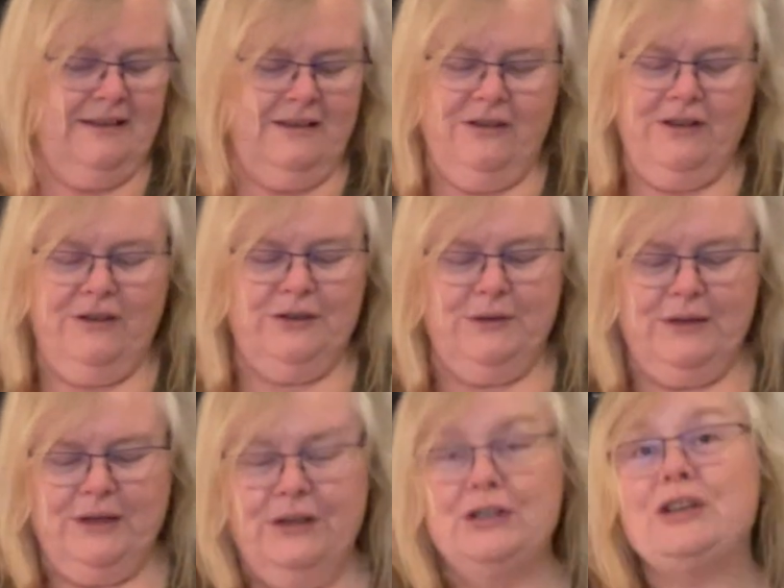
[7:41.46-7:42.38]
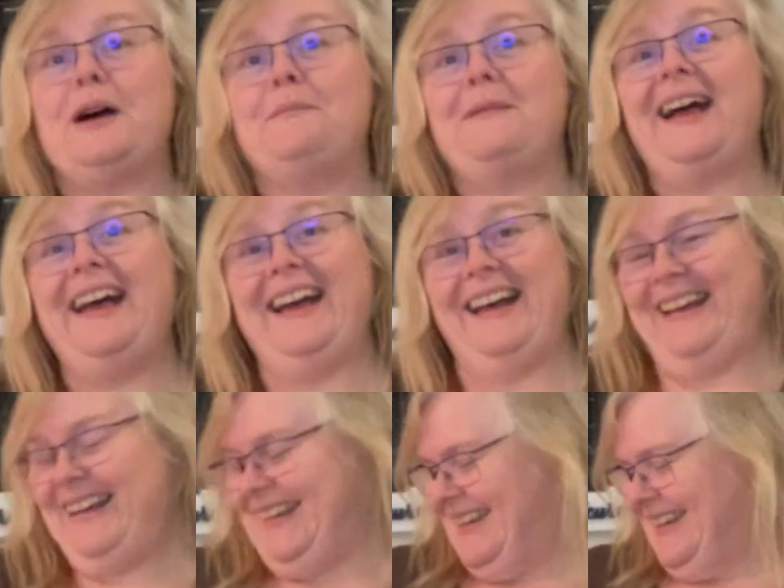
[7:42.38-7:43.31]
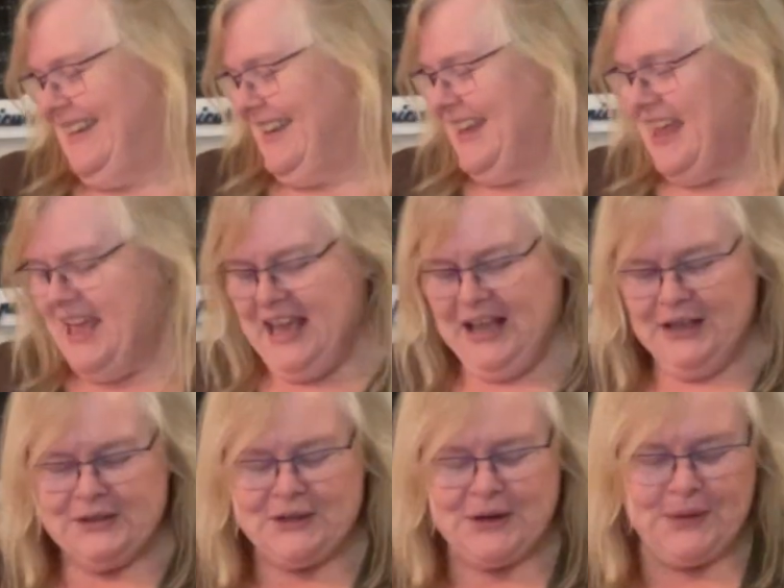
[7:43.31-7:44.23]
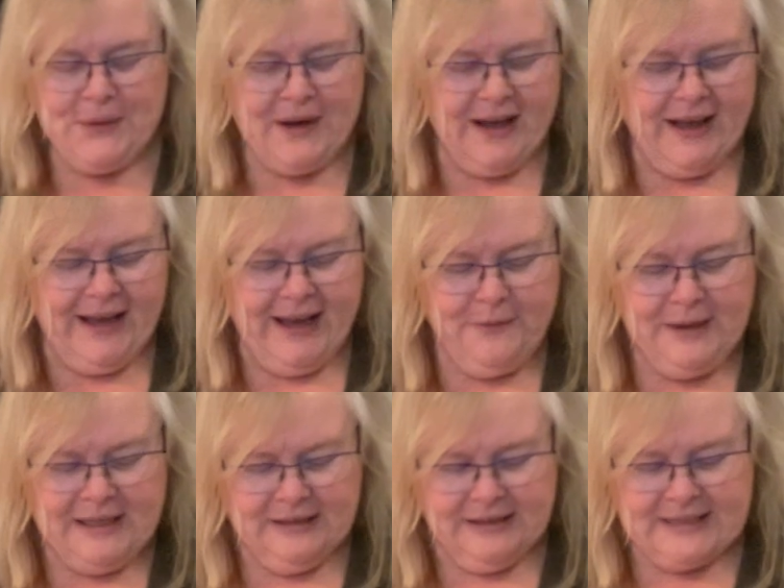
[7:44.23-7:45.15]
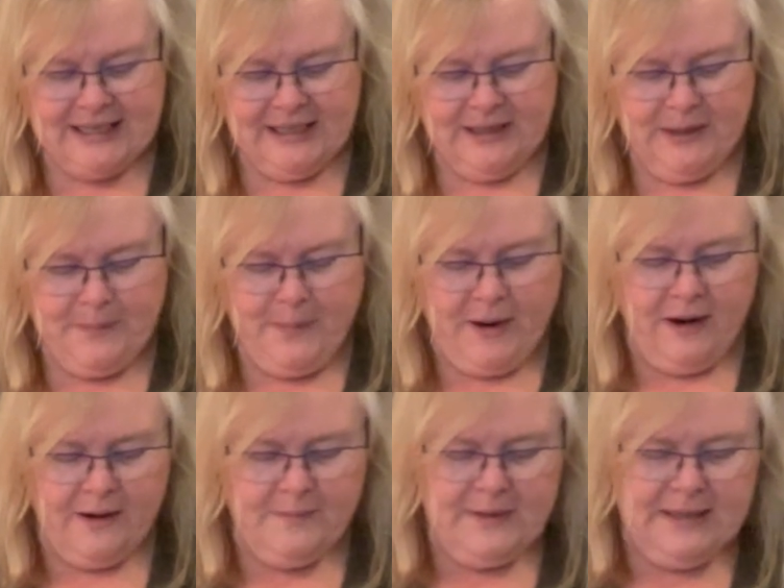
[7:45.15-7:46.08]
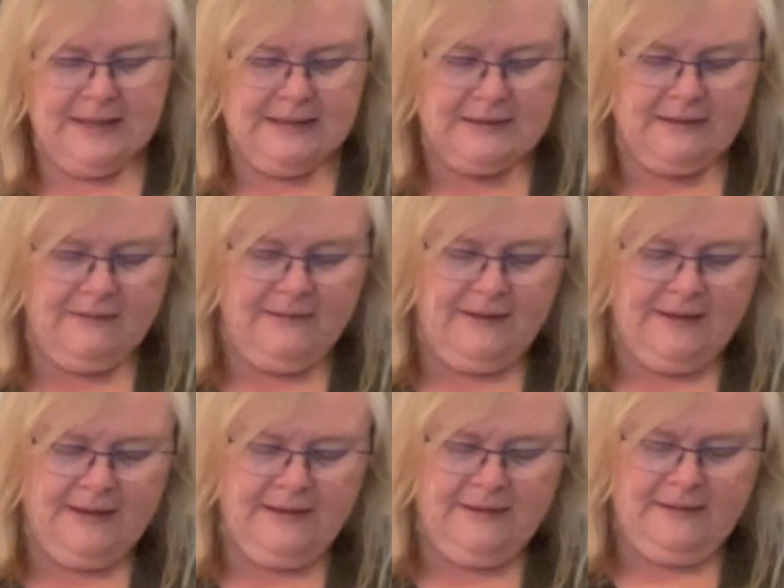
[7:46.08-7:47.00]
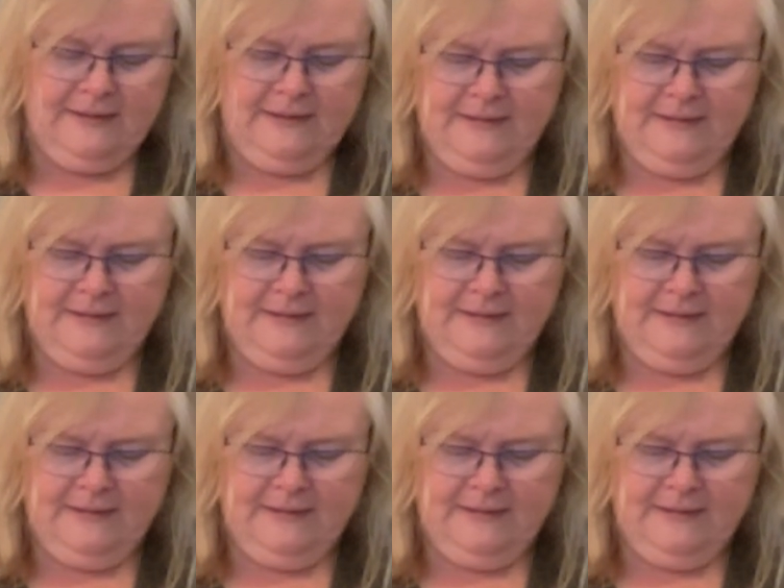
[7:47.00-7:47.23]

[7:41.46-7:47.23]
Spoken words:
not doing a good job. So I went and looked at an apartment on